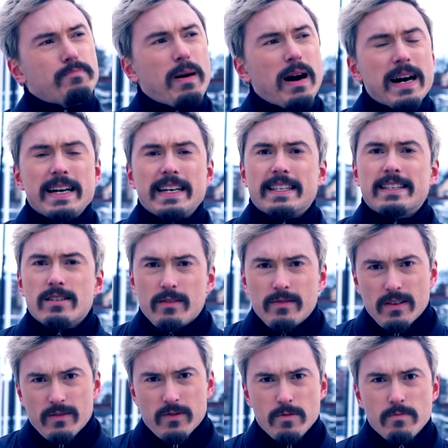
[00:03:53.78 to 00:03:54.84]
bytes
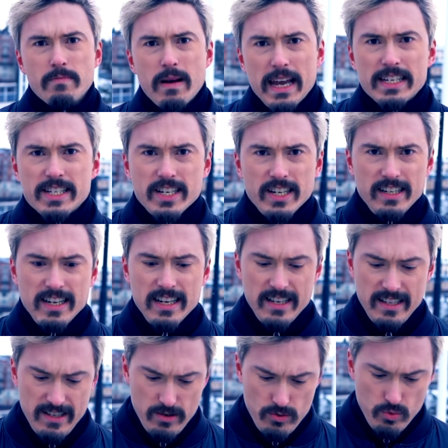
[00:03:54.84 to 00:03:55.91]
of information
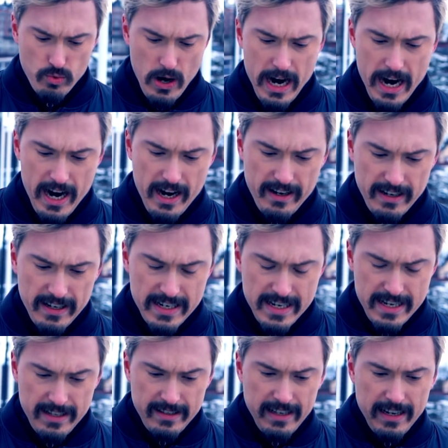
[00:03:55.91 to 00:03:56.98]

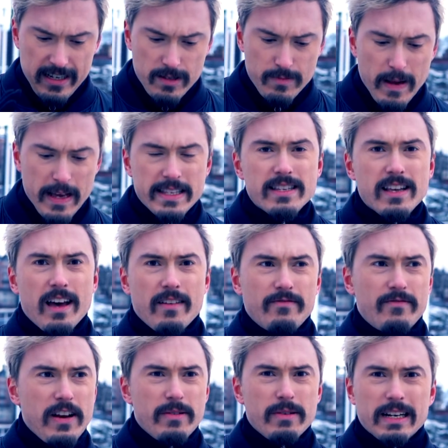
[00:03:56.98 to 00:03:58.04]
that explained a
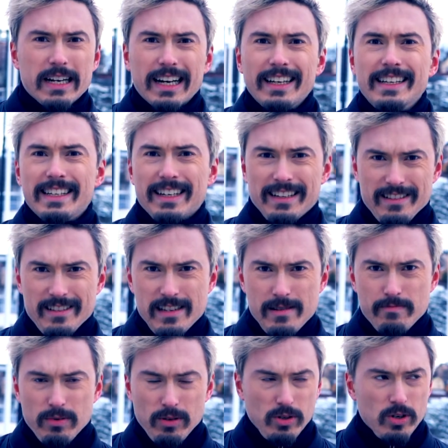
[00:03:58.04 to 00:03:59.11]
very clean little
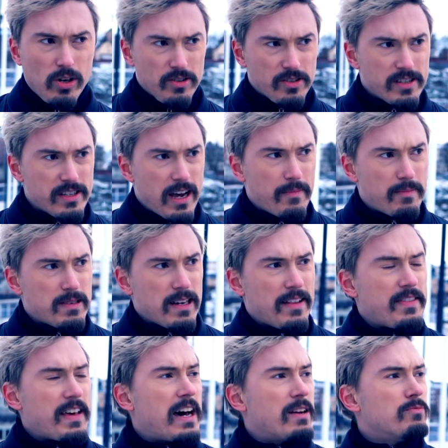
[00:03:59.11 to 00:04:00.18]
simple concept,
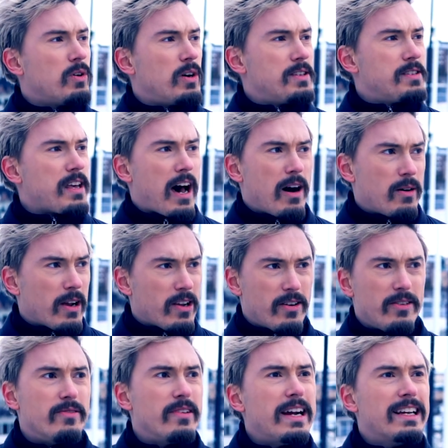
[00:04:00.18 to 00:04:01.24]
and that was how I
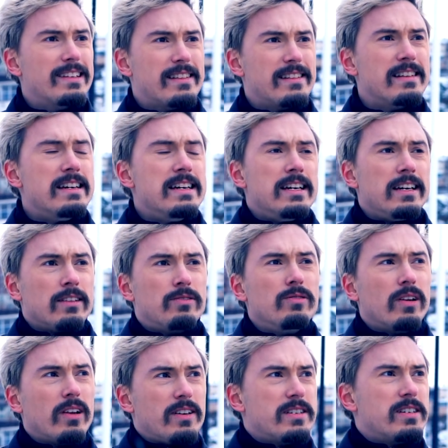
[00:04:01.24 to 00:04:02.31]
learned Rails, and
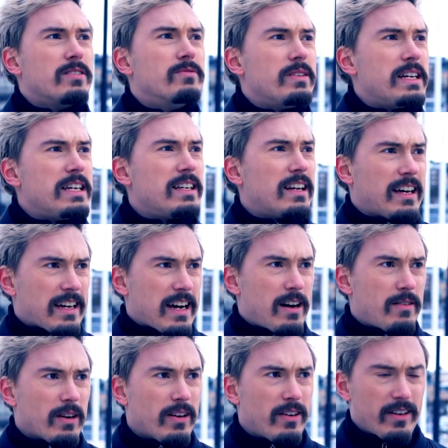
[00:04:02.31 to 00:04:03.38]
to a large degree like
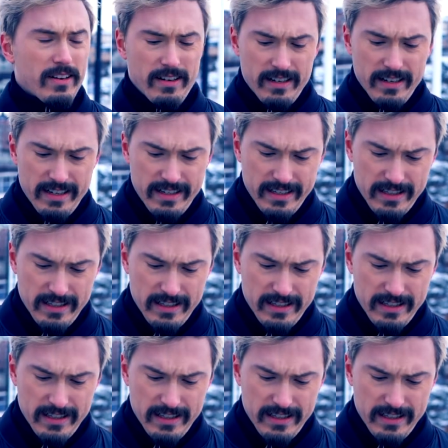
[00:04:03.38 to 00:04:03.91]
how I learned